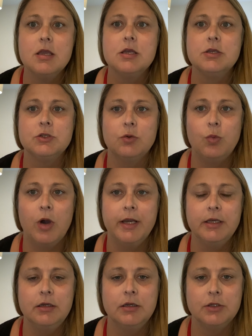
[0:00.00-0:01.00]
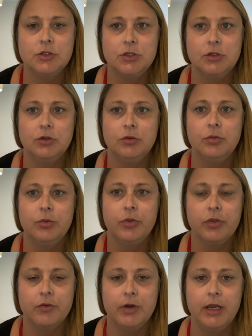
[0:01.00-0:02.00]
So 1, 2,
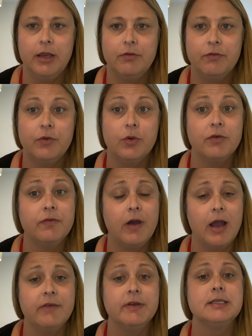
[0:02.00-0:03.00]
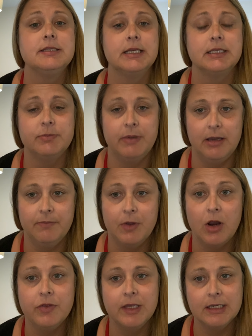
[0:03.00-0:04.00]
3, 4, 5, and 6B
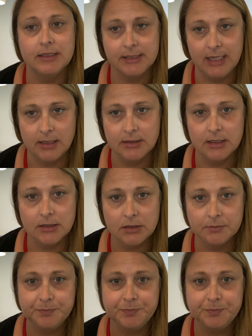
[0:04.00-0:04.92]
are the extended.